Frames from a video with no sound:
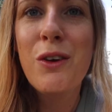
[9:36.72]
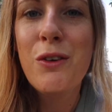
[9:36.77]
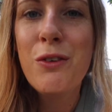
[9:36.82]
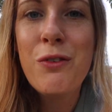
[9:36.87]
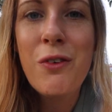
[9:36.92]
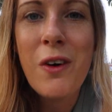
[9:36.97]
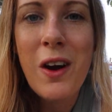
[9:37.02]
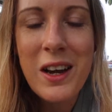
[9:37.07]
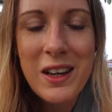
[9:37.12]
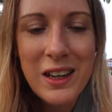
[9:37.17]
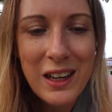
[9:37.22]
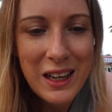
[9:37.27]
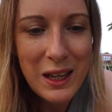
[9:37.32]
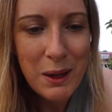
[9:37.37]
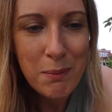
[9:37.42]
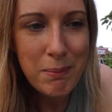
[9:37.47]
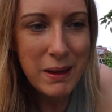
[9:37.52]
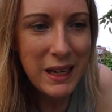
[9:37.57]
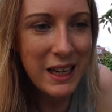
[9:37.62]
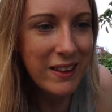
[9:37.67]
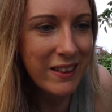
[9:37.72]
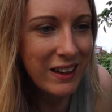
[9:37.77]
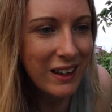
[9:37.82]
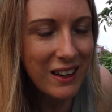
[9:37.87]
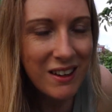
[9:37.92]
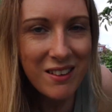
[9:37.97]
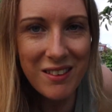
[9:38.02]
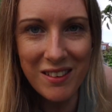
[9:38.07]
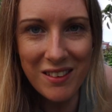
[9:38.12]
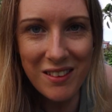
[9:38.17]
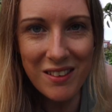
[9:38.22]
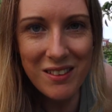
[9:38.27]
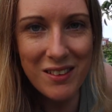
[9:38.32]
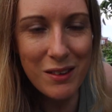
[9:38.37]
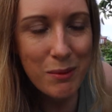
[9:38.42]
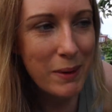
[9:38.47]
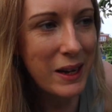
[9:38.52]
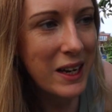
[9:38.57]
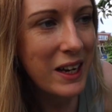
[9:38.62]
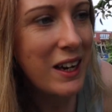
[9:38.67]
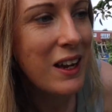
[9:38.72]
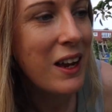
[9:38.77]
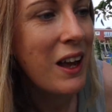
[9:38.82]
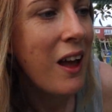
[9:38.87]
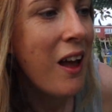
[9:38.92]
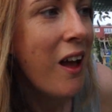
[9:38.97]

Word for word: Finally, a bee that listens to me.